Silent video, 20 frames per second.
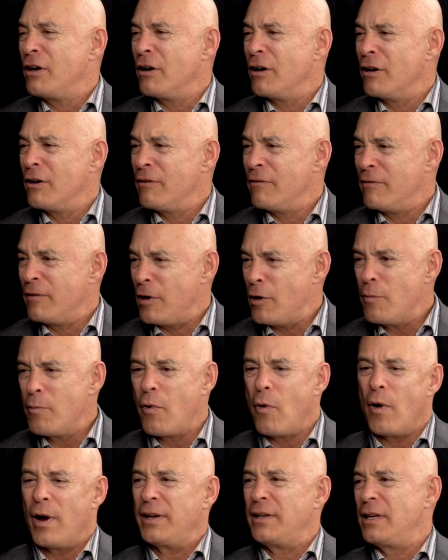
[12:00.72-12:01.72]

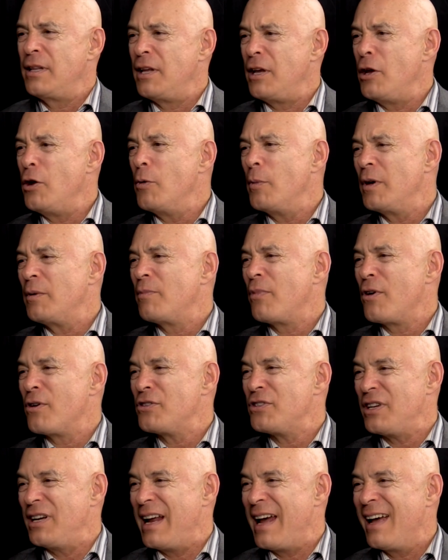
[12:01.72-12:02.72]
viewpoint of the human
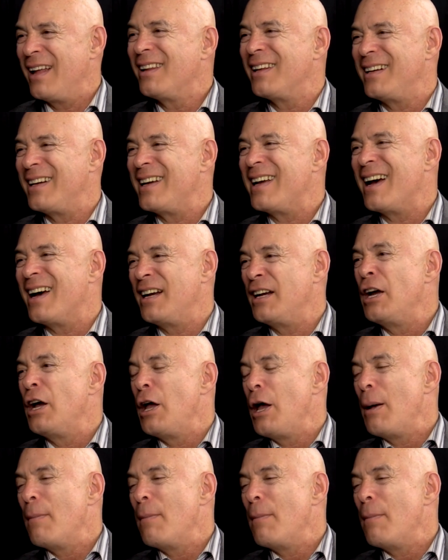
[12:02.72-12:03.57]
personality on